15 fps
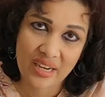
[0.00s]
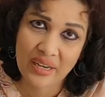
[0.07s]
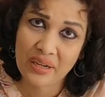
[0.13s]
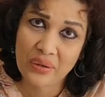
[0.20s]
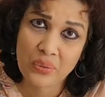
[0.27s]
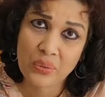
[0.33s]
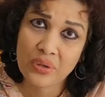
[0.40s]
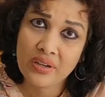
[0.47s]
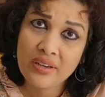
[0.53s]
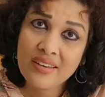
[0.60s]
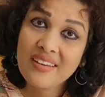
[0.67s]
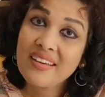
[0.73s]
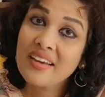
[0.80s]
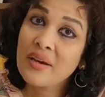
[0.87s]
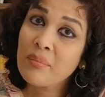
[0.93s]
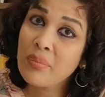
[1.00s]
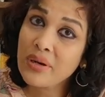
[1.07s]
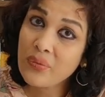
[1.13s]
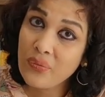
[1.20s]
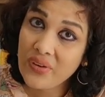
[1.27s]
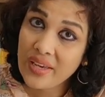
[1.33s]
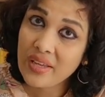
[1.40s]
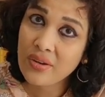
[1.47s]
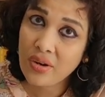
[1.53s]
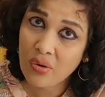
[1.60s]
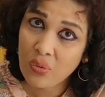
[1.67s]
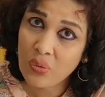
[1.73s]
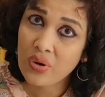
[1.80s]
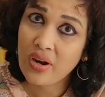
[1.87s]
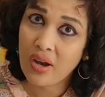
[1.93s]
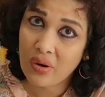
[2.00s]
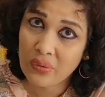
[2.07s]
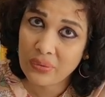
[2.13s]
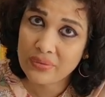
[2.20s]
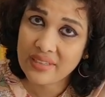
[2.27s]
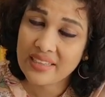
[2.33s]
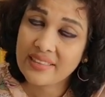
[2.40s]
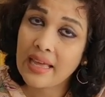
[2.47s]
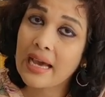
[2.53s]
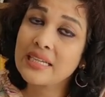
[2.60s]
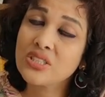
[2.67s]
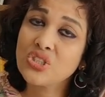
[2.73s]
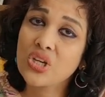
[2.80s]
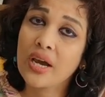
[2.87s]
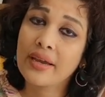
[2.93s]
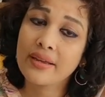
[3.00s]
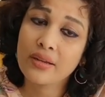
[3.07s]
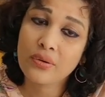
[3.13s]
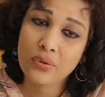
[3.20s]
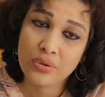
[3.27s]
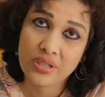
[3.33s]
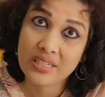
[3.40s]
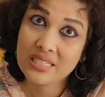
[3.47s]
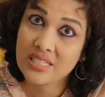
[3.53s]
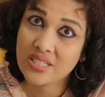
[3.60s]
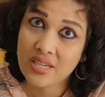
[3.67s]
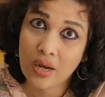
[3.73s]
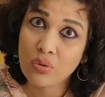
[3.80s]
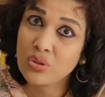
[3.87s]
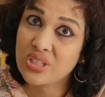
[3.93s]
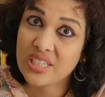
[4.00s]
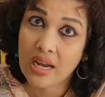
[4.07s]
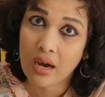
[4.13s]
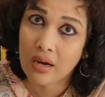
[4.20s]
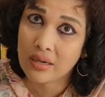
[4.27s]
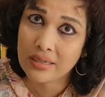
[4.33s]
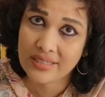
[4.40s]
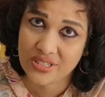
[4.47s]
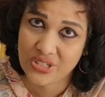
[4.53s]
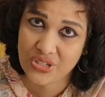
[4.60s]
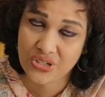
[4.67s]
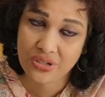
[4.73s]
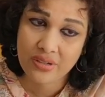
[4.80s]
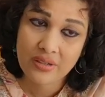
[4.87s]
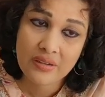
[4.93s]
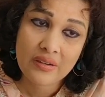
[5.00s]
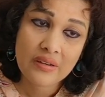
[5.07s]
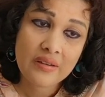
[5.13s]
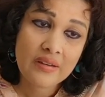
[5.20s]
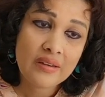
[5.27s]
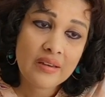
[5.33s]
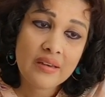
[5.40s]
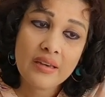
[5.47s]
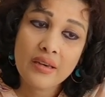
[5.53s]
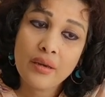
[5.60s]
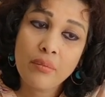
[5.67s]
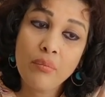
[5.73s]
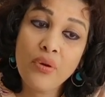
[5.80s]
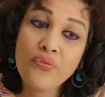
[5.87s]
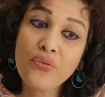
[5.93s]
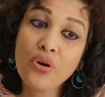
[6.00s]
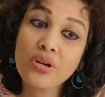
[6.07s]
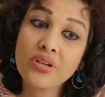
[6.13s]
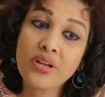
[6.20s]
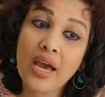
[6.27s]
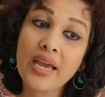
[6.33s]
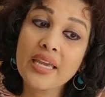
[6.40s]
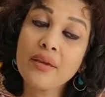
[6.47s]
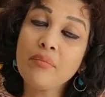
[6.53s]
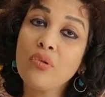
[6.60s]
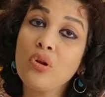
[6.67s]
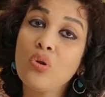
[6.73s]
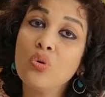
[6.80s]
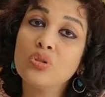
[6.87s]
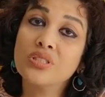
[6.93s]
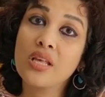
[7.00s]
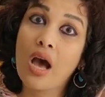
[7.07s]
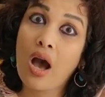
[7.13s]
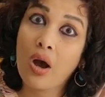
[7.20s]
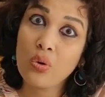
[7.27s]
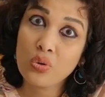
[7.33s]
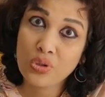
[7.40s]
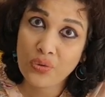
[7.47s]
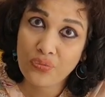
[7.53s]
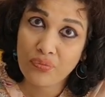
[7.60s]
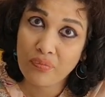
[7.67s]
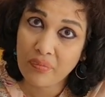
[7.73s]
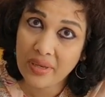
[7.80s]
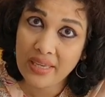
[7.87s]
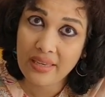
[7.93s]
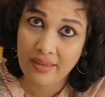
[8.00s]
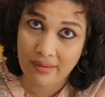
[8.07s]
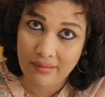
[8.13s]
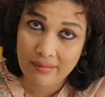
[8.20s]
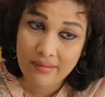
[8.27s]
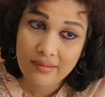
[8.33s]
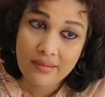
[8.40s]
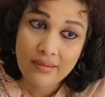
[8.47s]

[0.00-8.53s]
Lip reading: childhood. But we know now that that childhood is now tarnished. Before time looks out of me